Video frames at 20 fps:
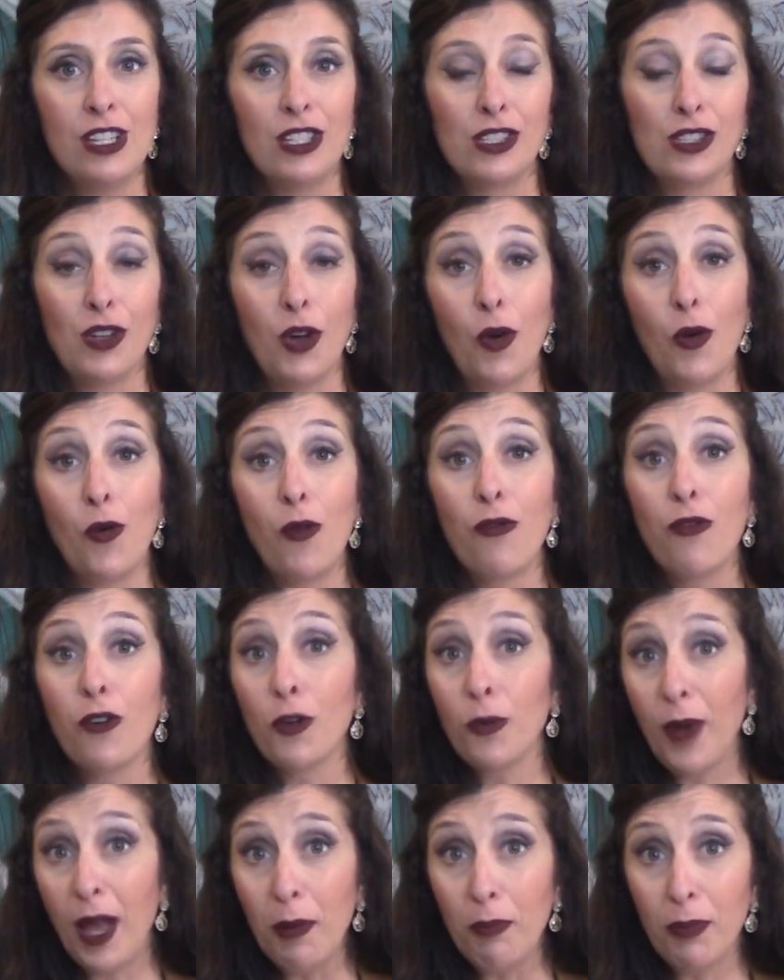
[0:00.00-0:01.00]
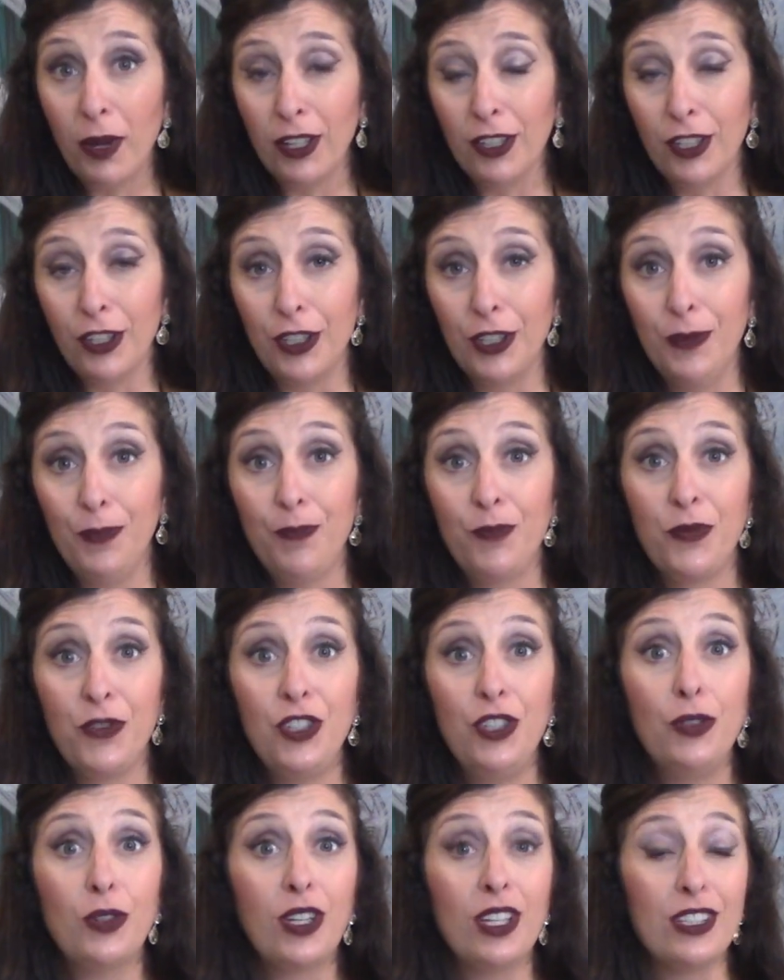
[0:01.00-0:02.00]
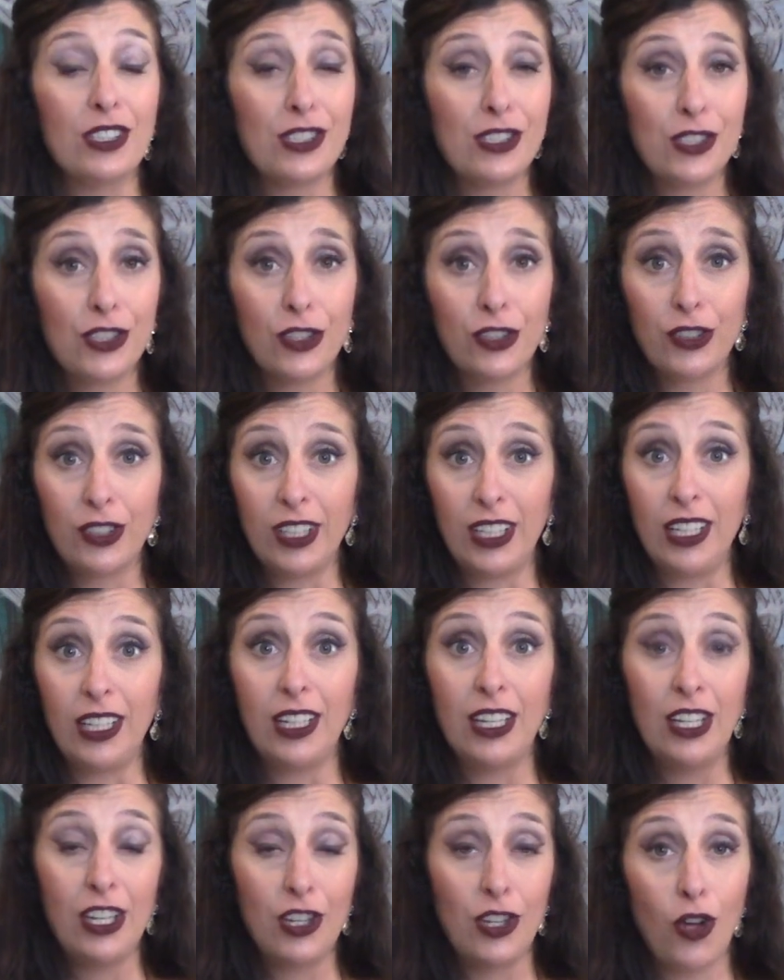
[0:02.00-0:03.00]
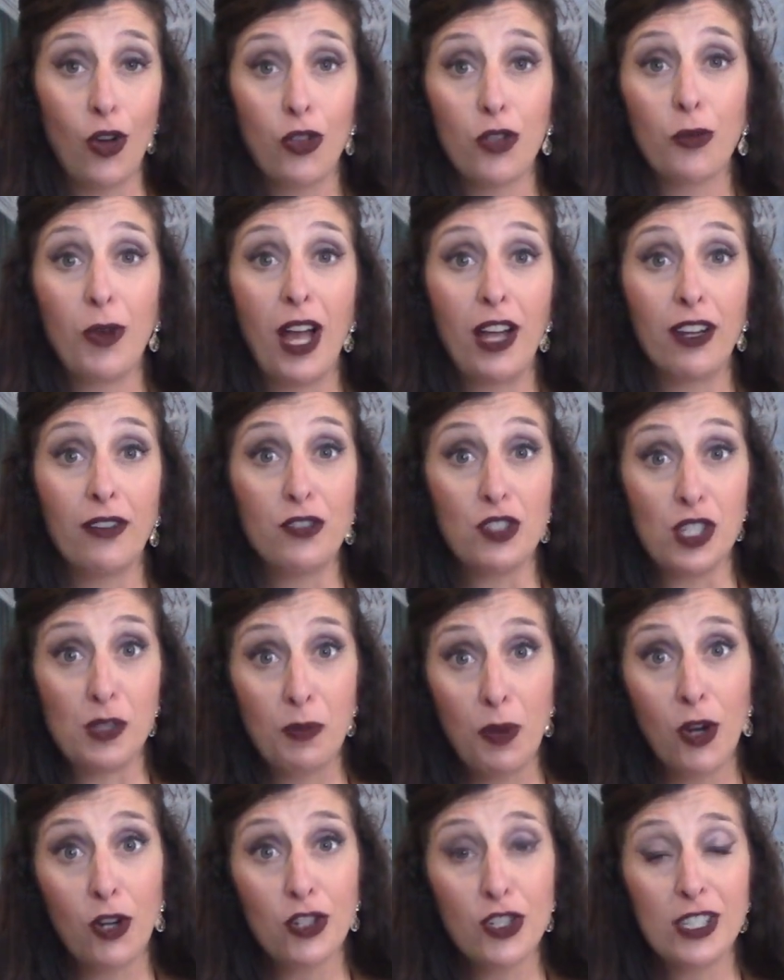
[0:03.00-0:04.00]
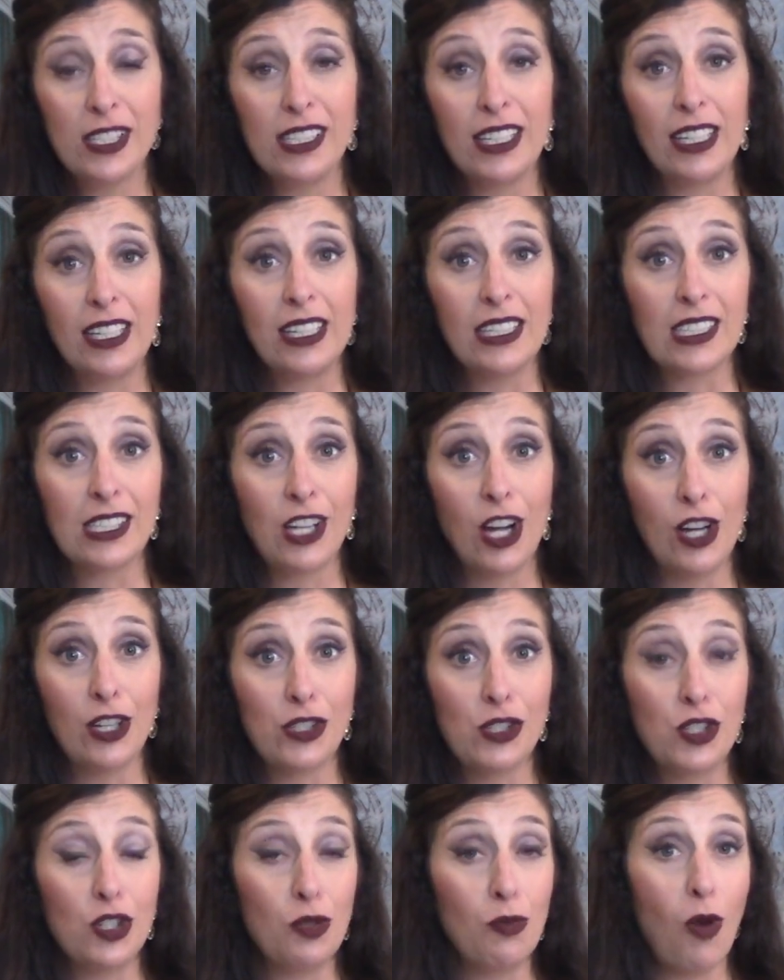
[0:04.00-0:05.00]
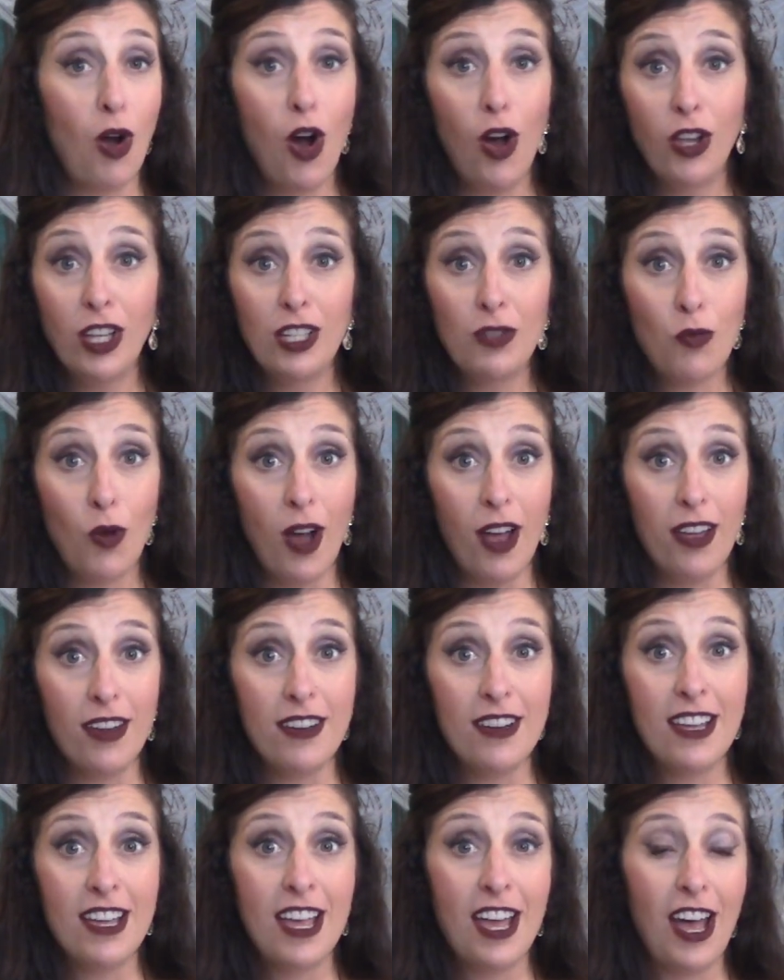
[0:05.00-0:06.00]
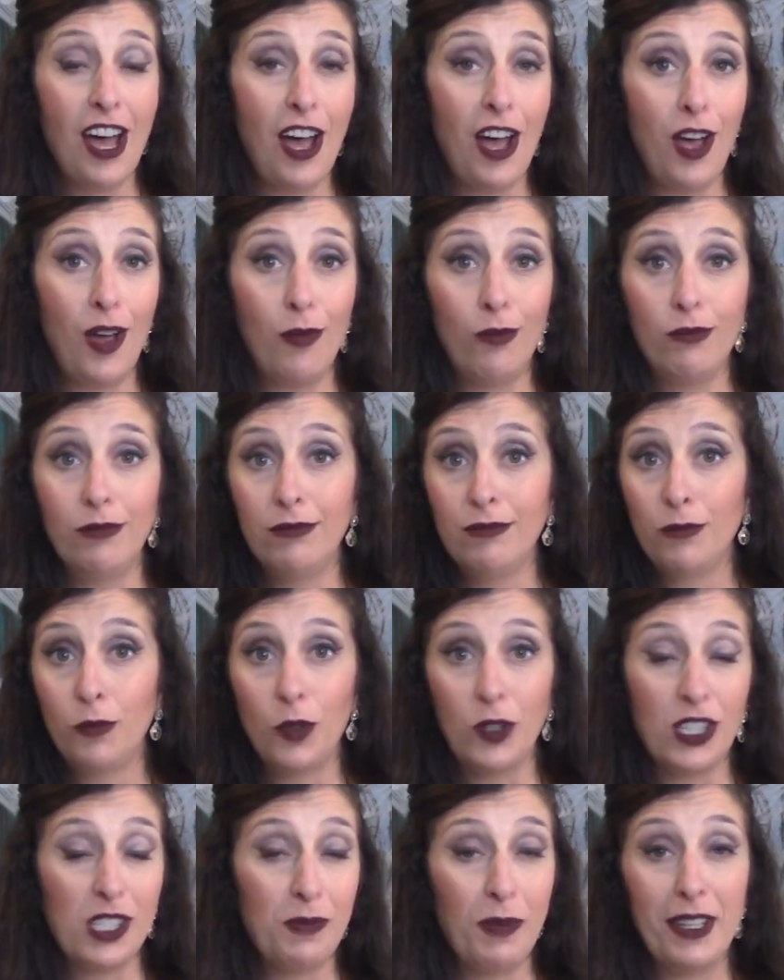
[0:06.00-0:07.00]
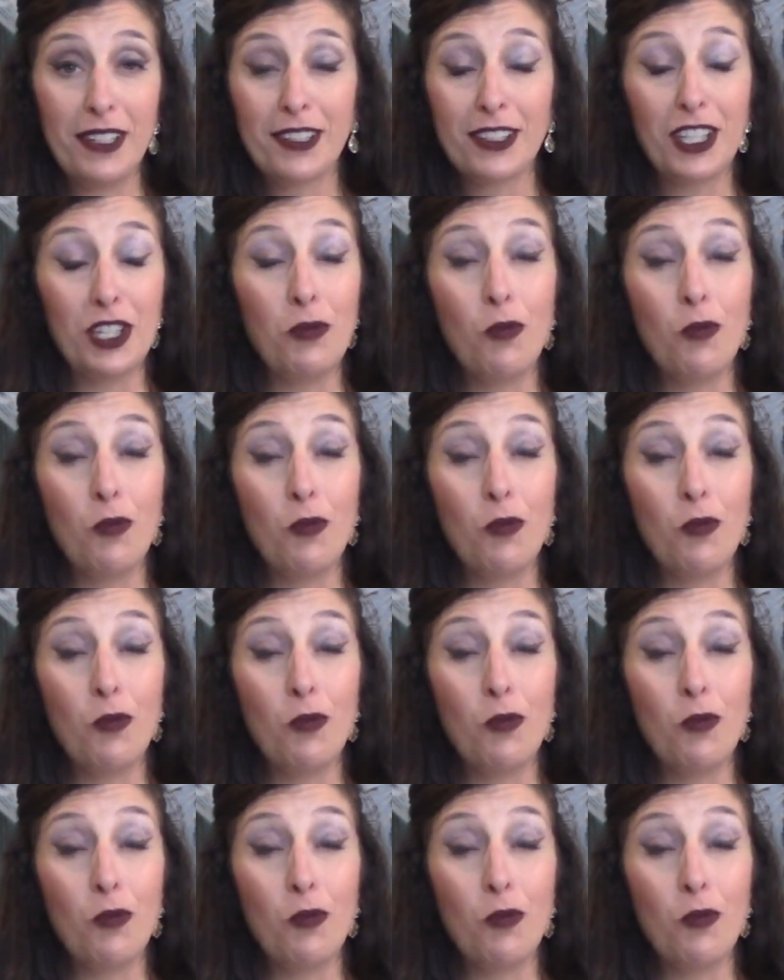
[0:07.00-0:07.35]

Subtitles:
So for Rhett Butler, you can certainly go the route of just purchasing his costume all in one, where it's basically